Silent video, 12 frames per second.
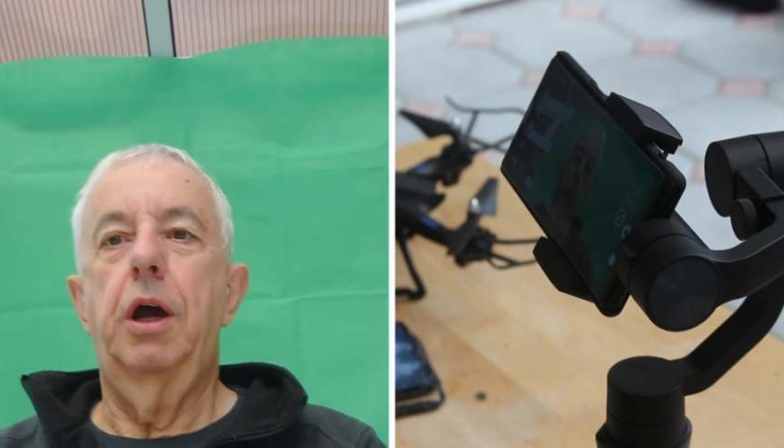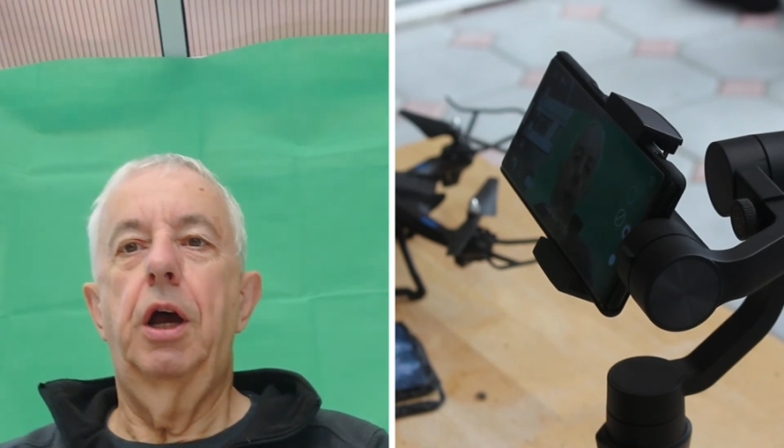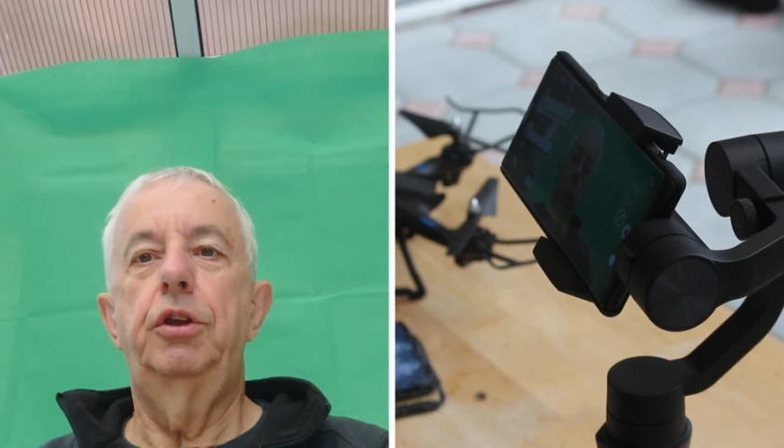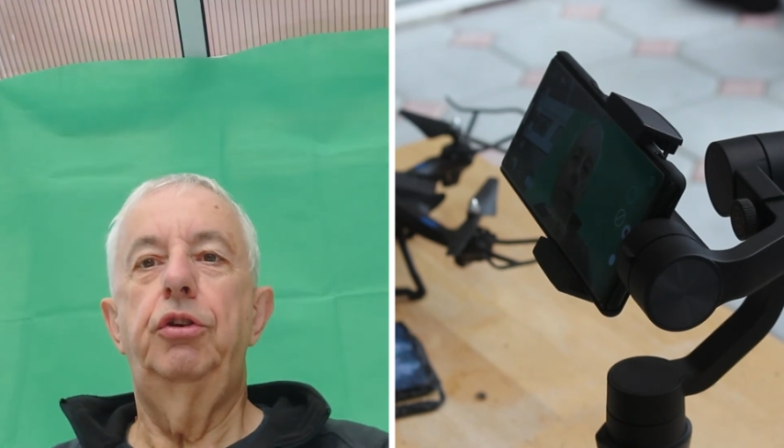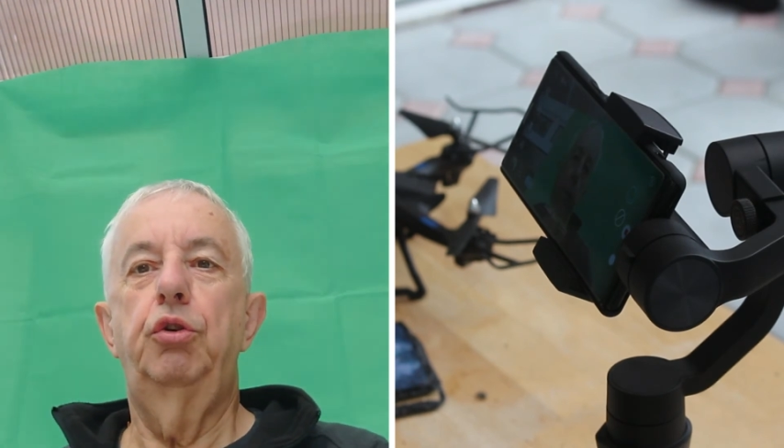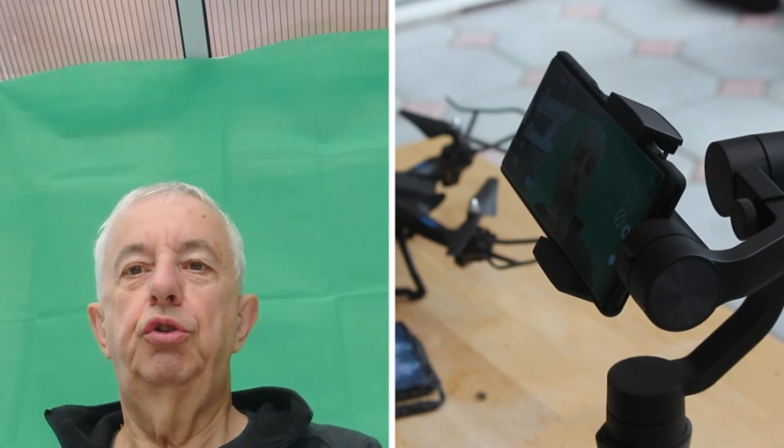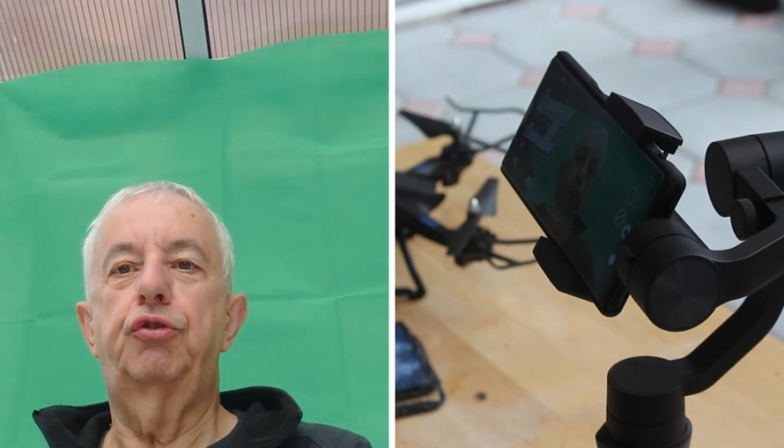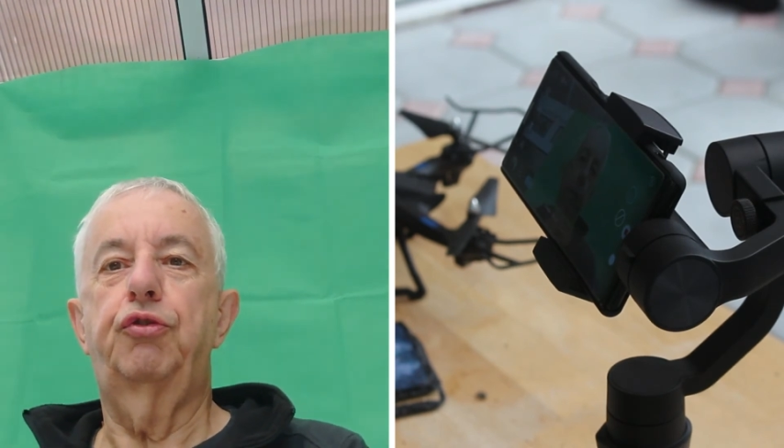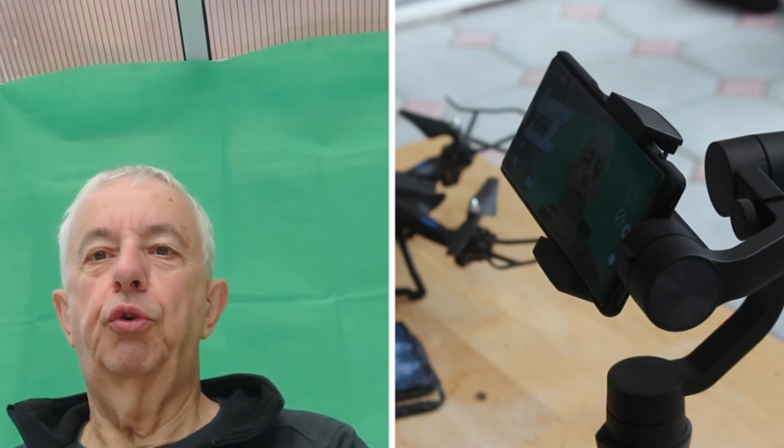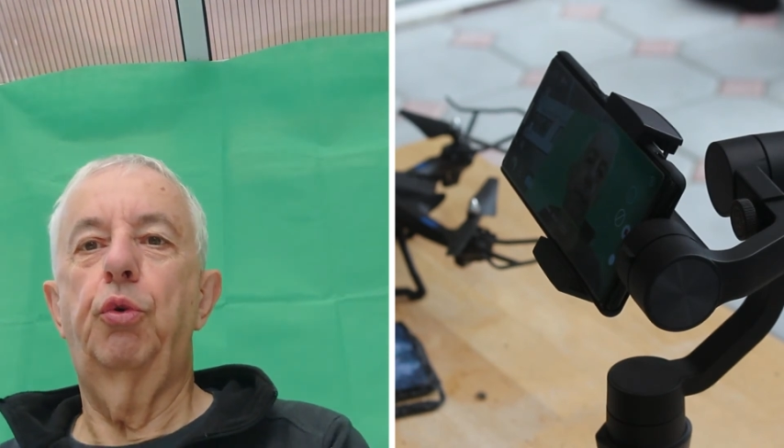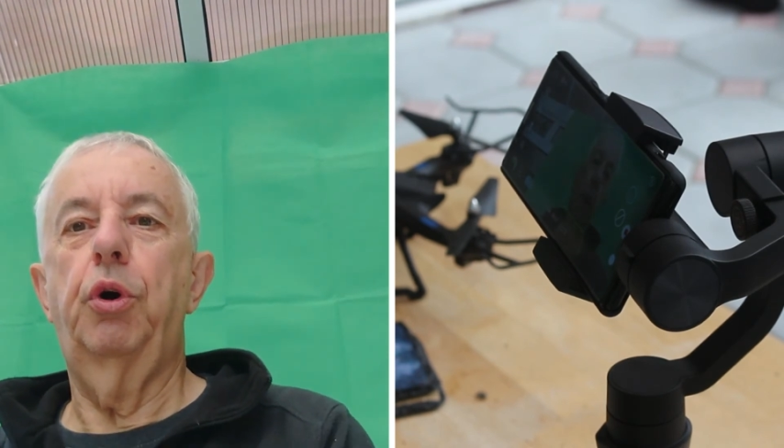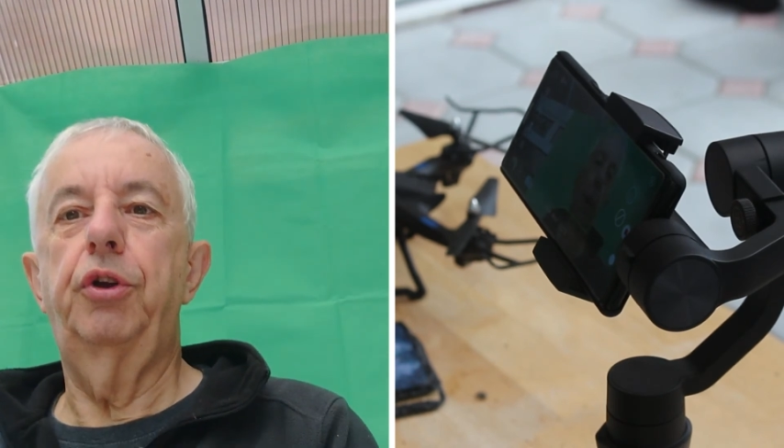a
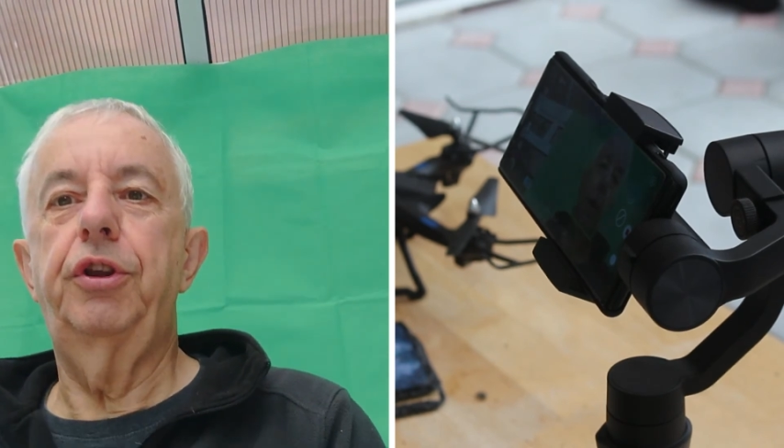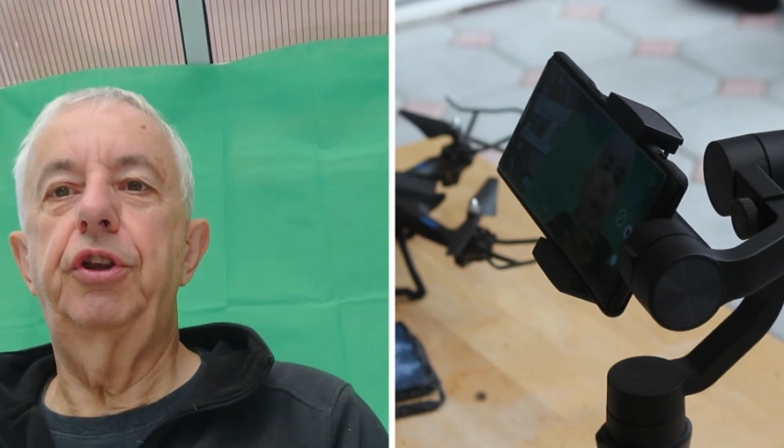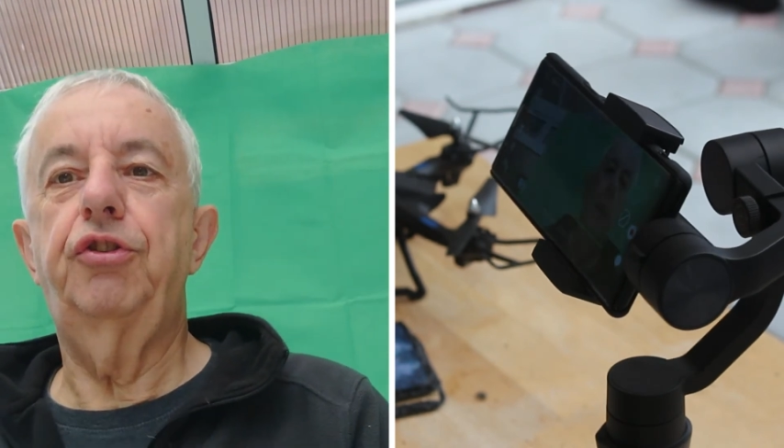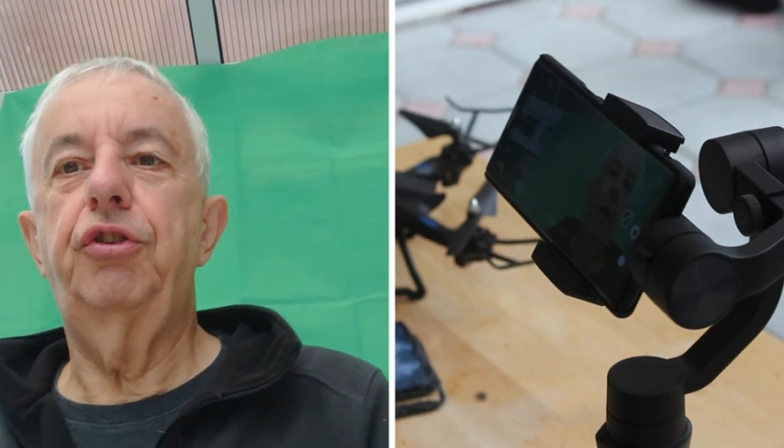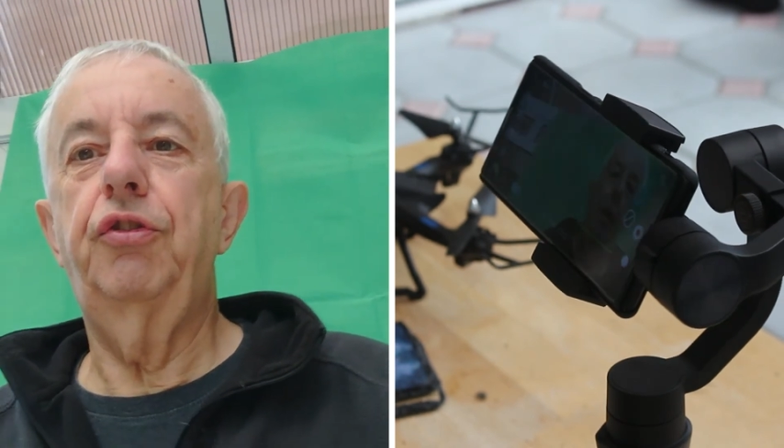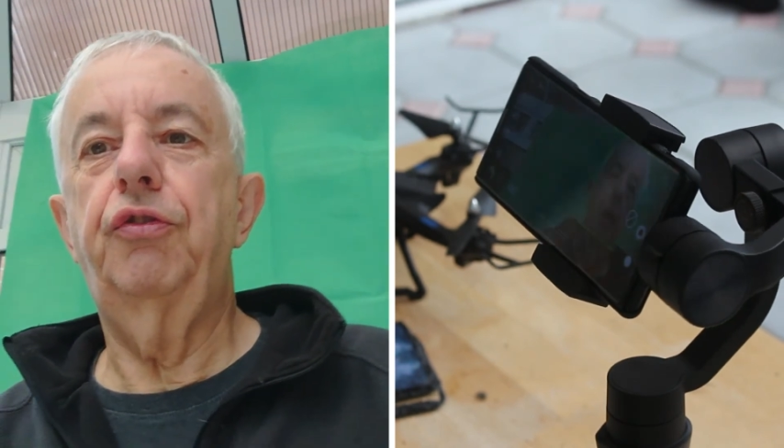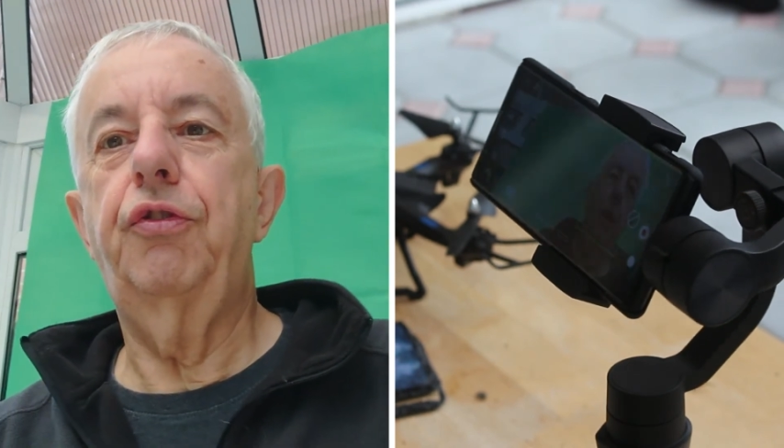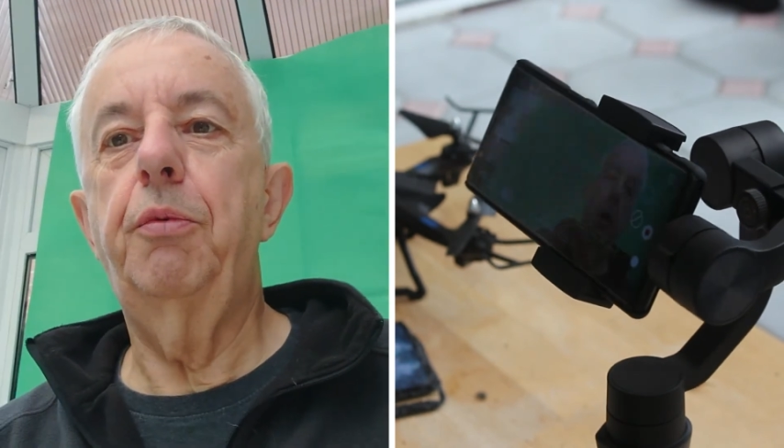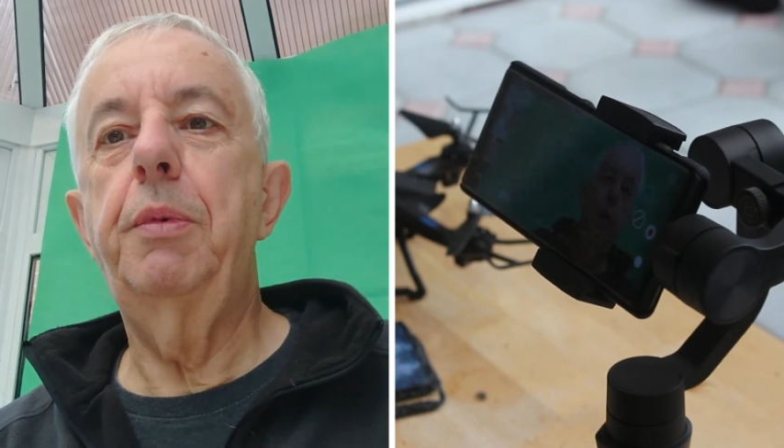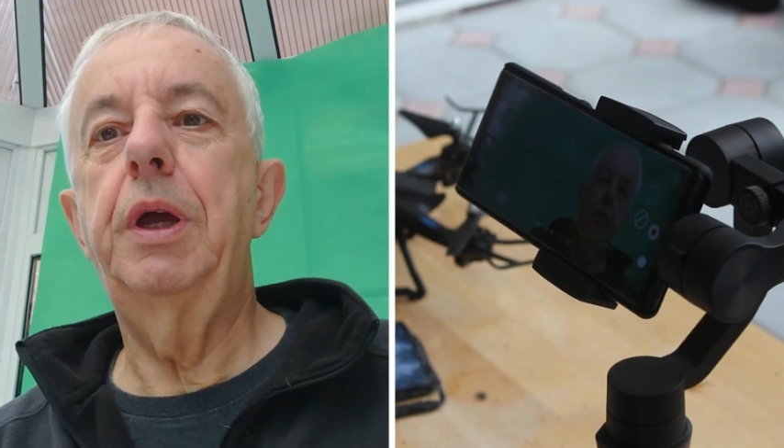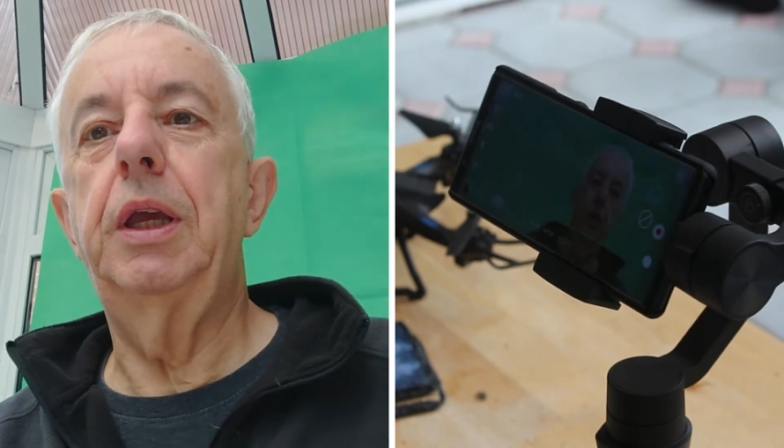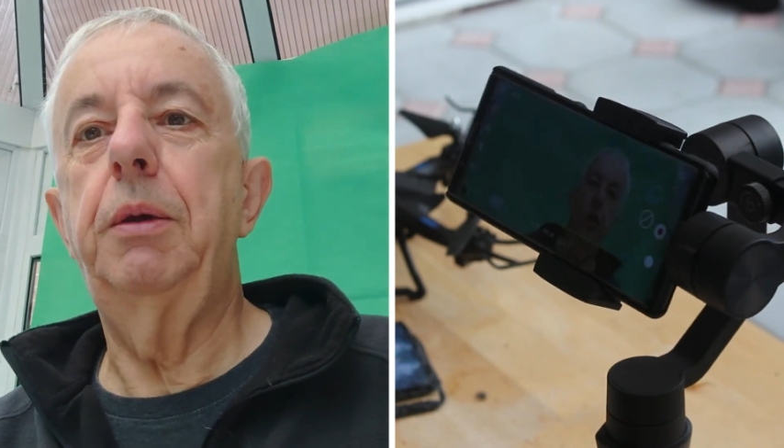useful addition for me,